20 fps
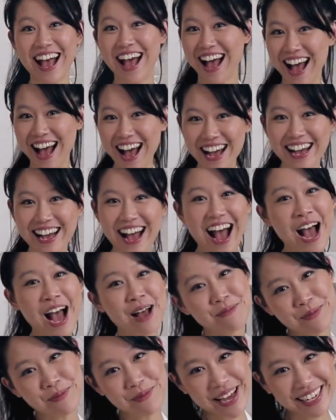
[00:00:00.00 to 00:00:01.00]
Hi,
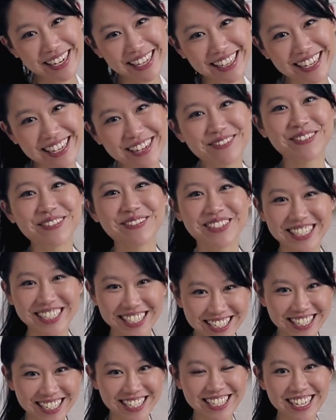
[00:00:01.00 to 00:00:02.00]
I'm Amanda Lee from
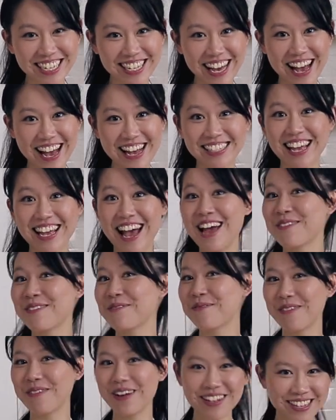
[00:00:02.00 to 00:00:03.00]
Sugar Cakes
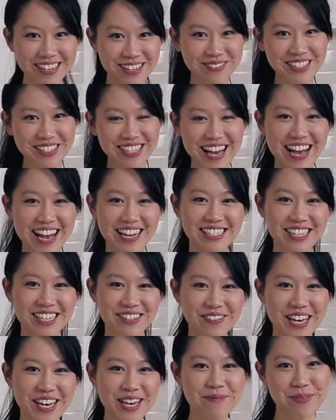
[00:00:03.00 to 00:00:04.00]
and welcome to Cake
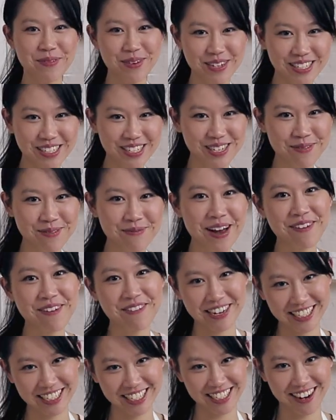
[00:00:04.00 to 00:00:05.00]
TV, brought to you by
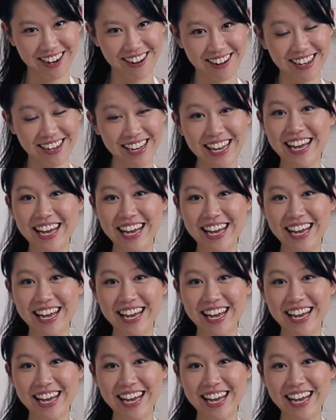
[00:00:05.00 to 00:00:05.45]
Renshaw.